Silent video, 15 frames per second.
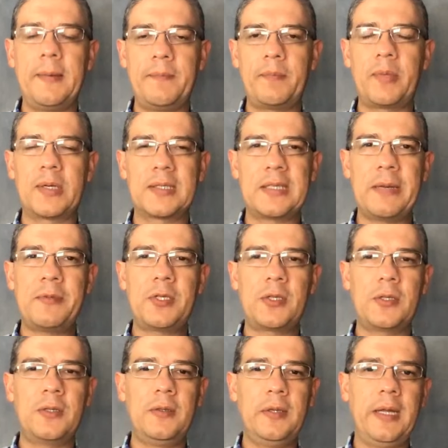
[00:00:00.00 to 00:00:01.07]

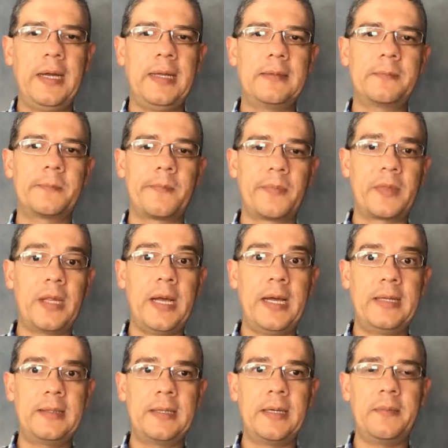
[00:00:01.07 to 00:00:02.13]
perception that
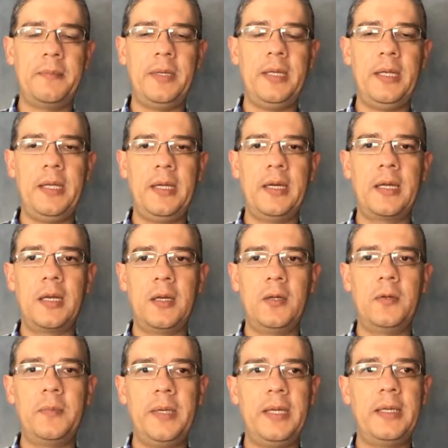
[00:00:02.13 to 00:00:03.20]
that can be a
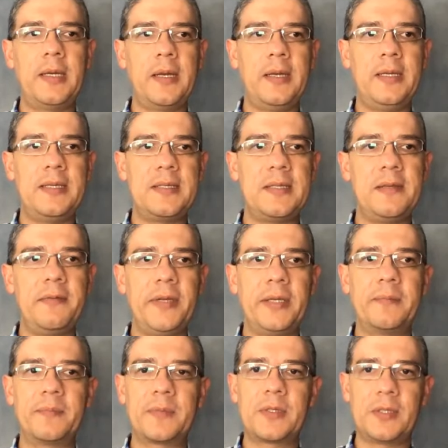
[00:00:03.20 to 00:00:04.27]
little bit deceiving.
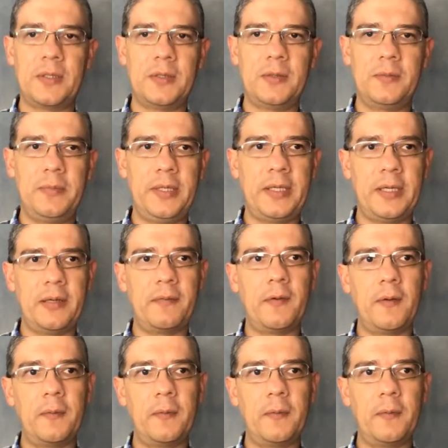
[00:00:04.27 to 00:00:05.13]
So be careful